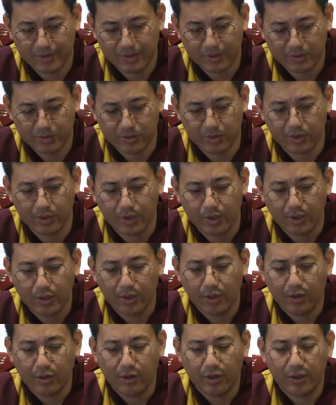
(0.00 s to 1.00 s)
So
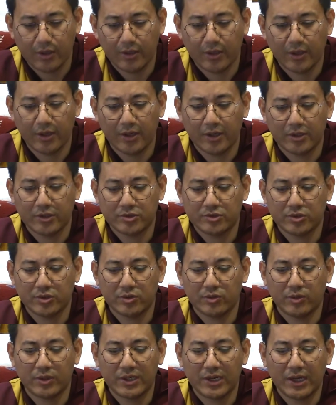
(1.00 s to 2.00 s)
yeah,
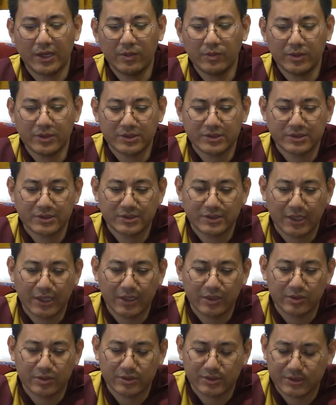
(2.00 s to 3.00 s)
so what I was
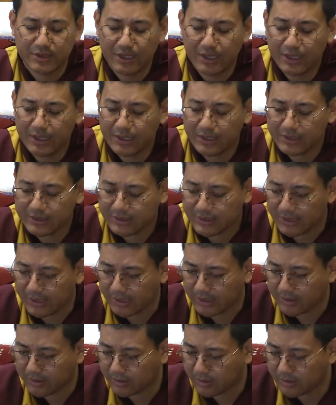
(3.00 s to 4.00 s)
trying to say is,
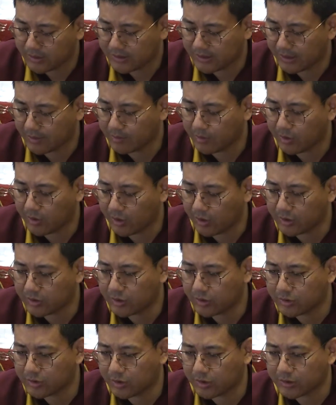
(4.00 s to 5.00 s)
like, some
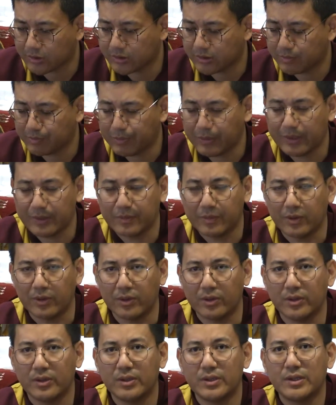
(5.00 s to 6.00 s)
orthodox
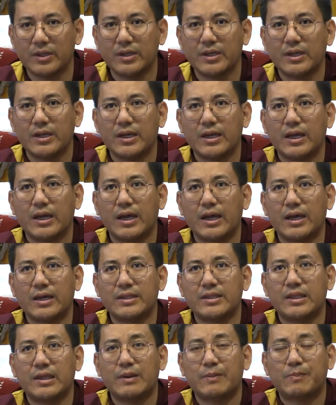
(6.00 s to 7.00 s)
people,
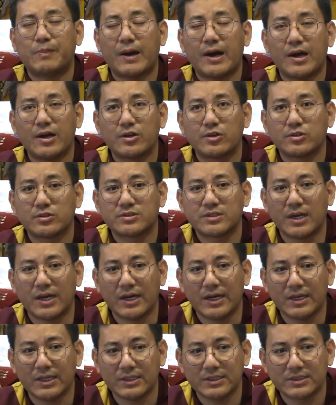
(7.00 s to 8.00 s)
and they
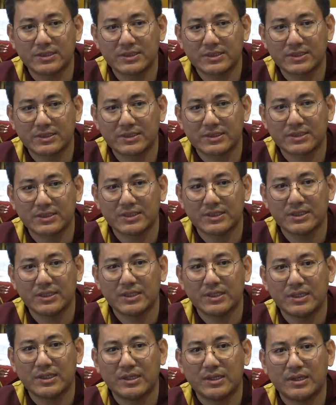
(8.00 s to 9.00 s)
prioritize
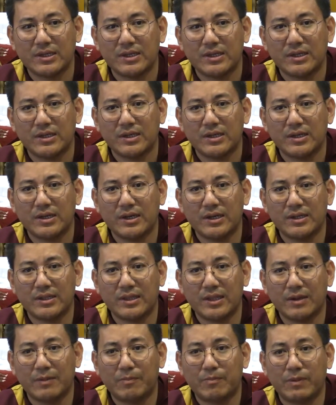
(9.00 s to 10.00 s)

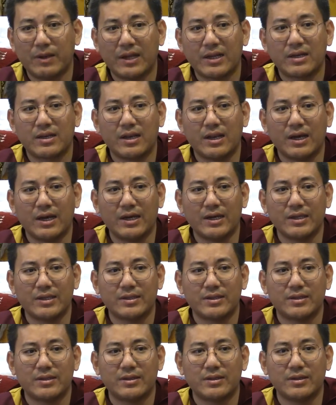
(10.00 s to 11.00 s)
their bloodline,
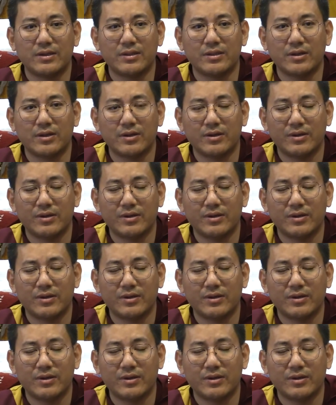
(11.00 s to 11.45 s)
and